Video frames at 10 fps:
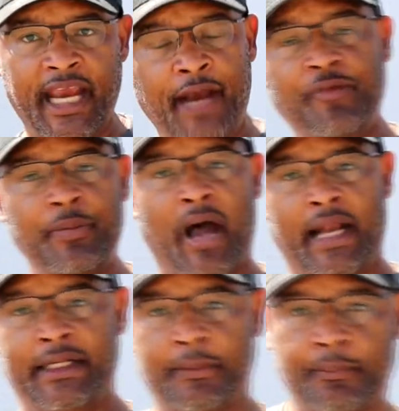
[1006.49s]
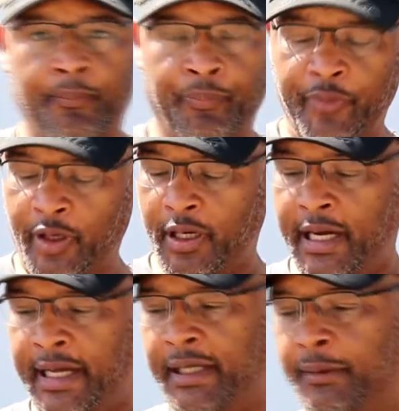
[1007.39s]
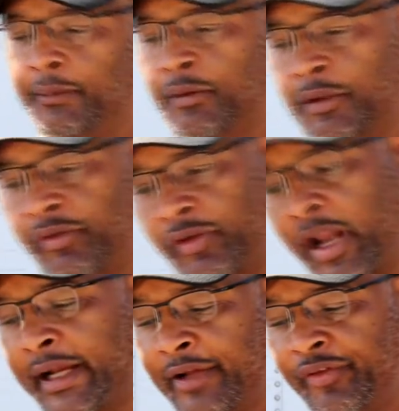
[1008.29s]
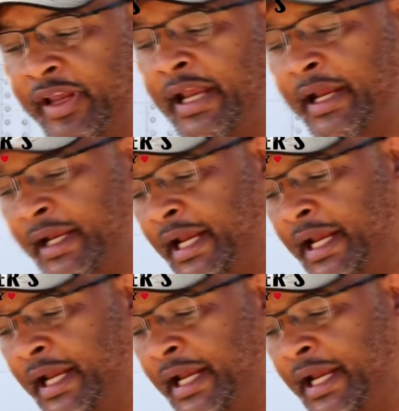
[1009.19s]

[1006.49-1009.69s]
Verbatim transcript: Everybody. Alright? Just Like I said,